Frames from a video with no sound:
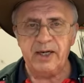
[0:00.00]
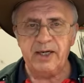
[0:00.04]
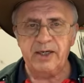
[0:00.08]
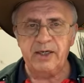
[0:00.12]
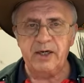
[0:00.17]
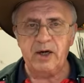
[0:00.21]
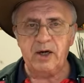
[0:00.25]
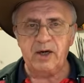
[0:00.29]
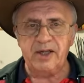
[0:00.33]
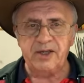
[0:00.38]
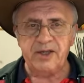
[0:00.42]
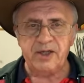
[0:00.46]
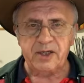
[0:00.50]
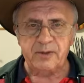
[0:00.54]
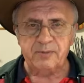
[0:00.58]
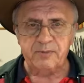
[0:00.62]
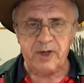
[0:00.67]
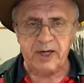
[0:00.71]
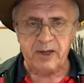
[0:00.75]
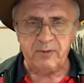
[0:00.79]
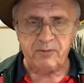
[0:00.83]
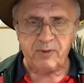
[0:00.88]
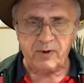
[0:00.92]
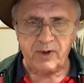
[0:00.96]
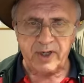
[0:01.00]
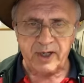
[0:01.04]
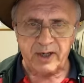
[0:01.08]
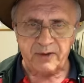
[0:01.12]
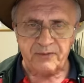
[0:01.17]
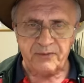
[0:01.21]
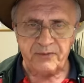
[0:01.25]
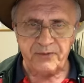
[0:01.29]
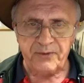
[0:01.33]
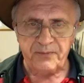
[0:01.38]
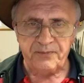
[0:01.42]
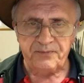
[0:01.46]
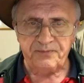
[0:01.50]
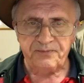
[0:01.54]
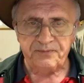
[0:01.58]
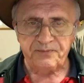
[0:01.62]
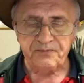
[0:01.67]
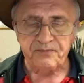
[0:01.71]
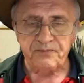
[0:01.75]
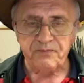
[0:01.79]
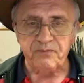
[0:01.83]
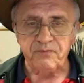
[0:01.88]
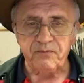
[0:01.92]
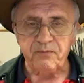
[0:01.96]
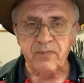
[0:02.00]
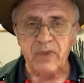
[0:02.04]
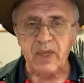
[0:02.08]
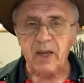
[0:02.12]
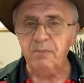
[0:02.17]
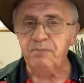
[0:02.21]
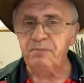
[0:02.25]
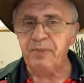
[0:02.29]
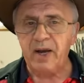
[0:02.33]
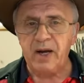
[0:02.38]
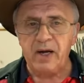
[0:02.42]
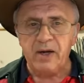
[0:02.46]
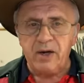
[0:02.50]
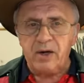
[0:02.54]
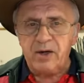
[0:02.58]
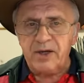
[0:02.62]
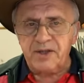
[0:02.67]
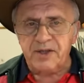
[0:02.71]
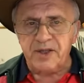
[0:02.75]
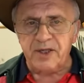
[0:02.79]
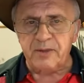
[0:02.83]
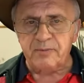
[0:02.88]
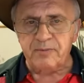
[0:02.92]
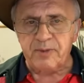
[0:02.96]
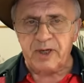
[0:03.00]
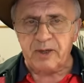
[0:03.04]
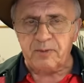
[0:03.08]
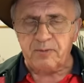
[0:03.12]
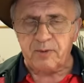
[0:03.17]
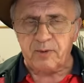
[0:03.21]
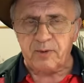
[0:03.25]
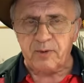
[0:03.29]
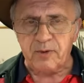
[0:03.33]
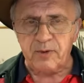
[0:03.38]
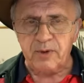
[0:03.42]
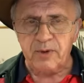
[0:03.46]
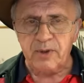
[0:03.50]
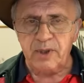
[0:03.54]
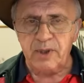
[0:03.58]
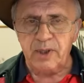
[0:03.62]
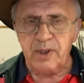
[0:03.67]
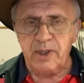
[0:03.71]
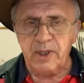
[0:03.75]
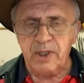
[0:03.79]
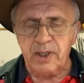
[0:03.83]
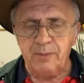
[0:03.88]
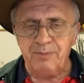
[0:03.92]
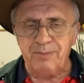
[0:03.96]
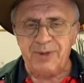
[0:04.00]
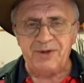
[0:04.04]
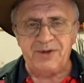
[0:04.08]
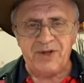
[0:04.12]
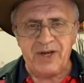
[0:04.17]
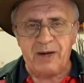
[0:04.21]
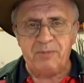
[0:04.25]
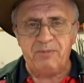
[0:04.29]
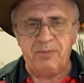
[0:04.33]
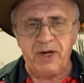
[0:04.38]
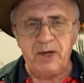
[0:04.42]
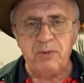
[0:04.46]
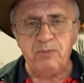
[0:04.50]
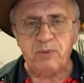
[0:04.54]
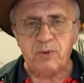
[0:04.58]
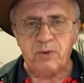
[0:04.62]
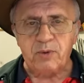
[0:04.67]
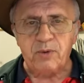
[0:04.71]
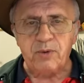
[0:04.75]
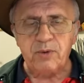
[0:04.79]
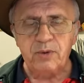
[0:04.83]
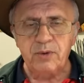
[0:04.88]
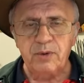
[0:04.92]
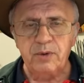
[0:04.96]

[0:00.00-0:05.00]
Neolithic people live Paleolithic people, but they are people.